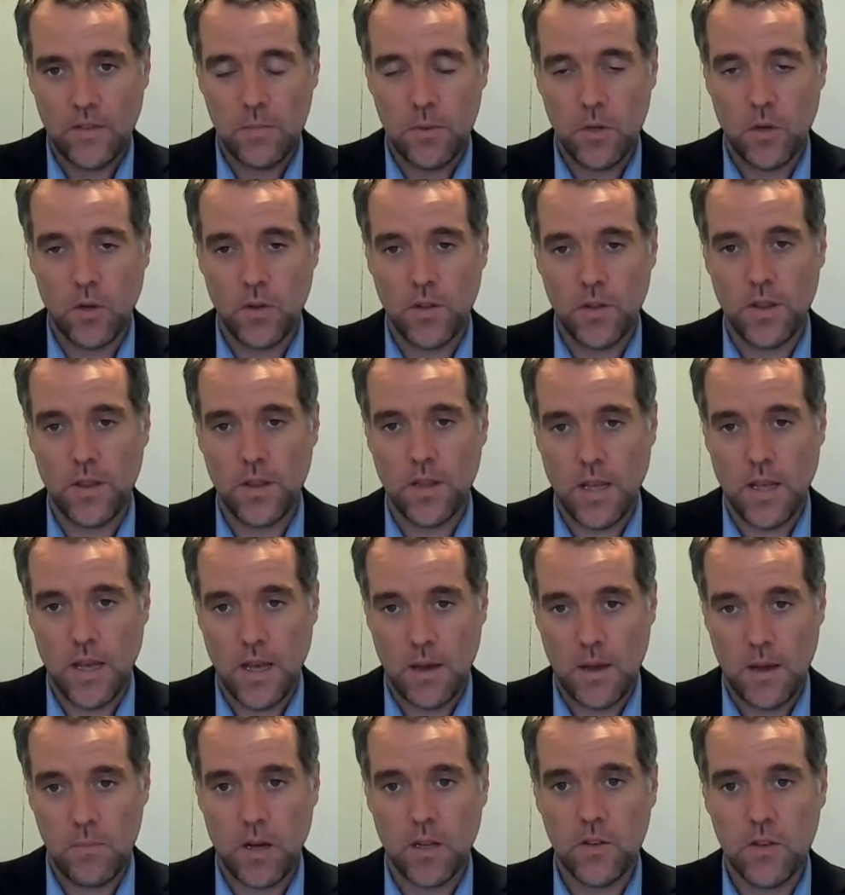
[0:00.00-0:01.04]
be on
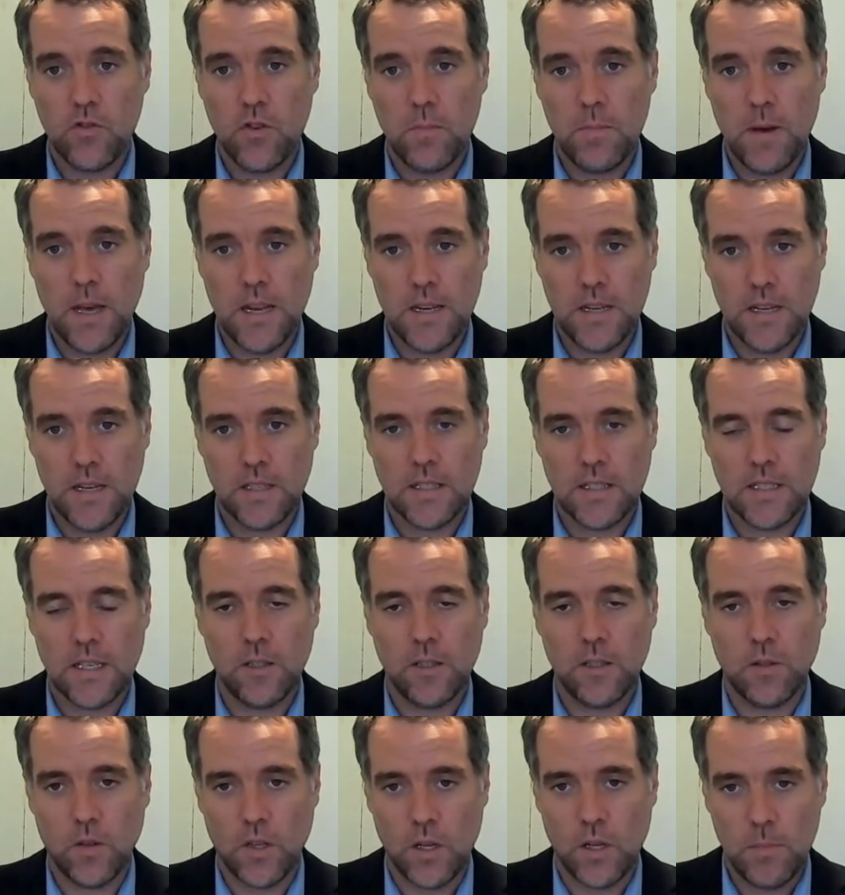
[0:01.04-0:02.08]
under Appendix
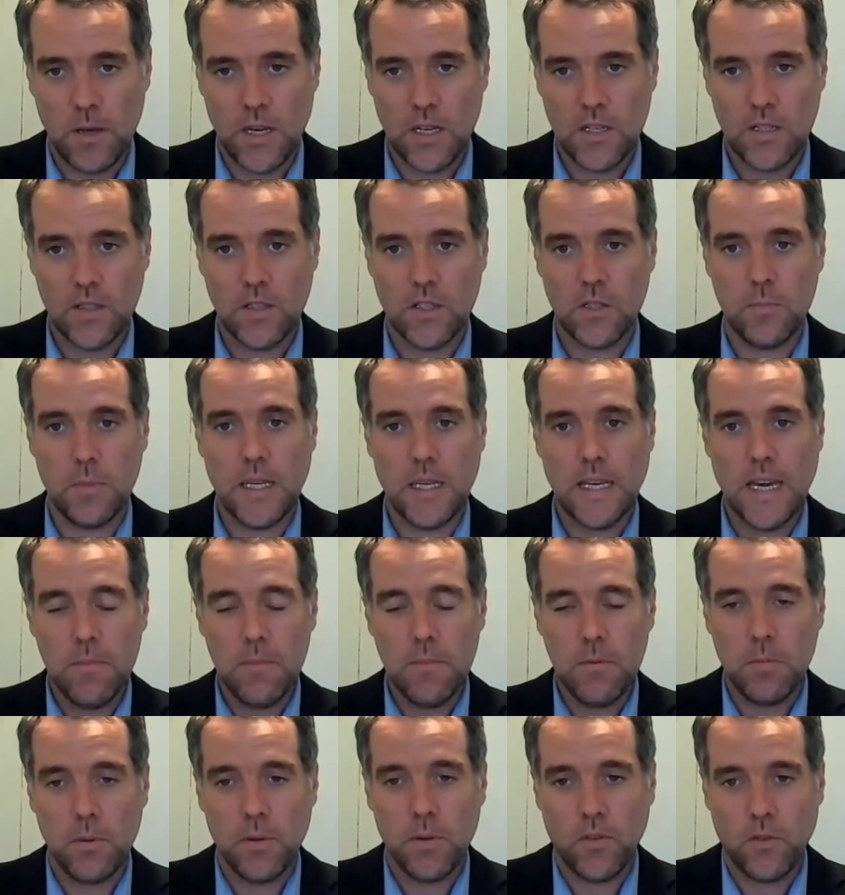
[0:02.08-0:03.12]
Skilled Occupations to be
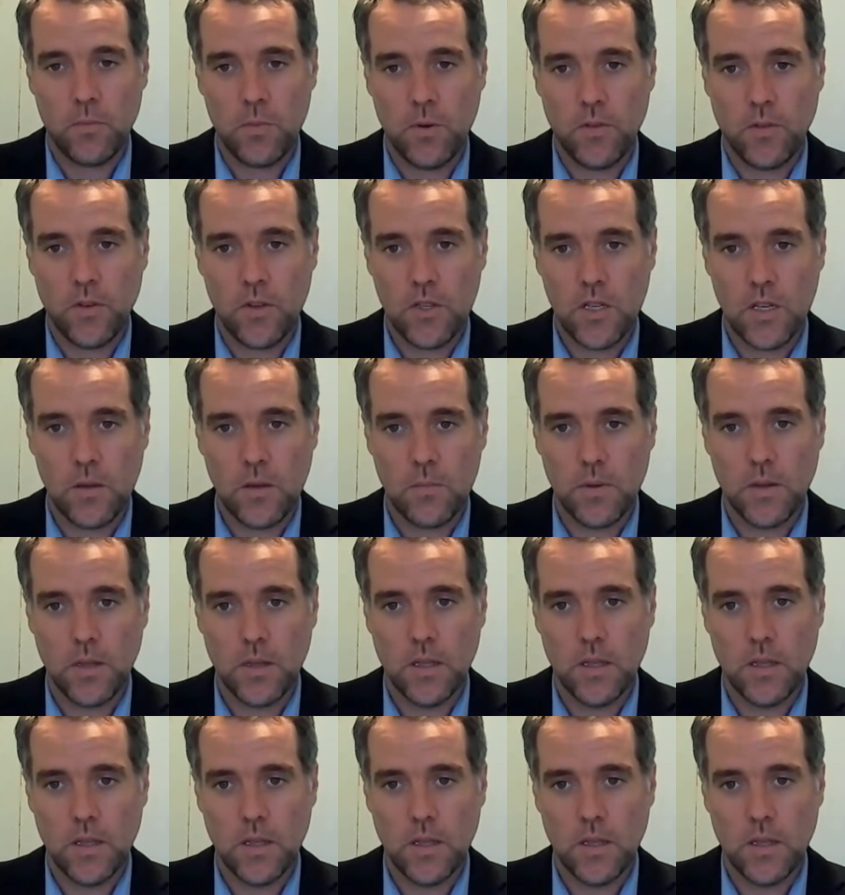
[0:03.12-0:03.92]
capable of sponsorship.